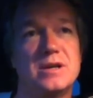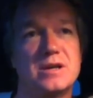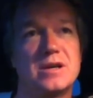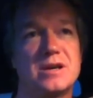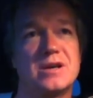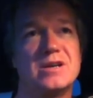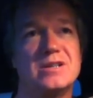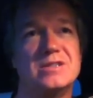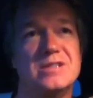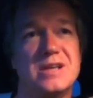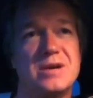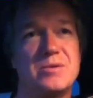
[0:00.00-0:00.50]

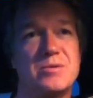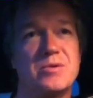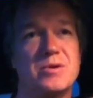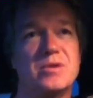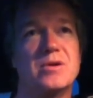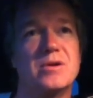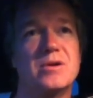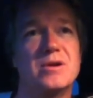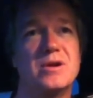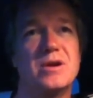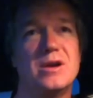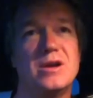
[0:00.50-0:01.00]
because they
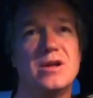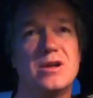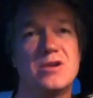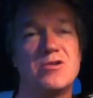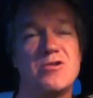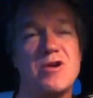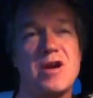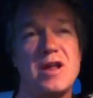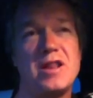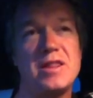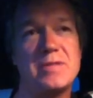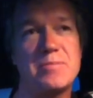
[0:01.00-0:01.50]
were
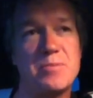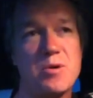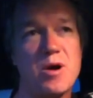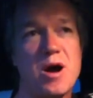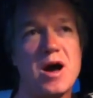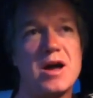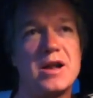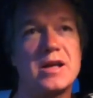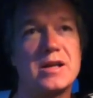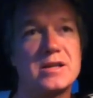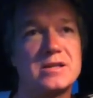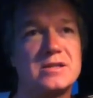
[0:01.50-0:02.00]
created the
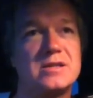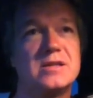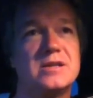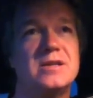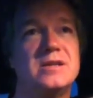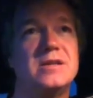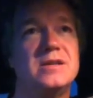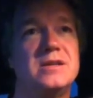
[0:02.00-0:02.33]
product,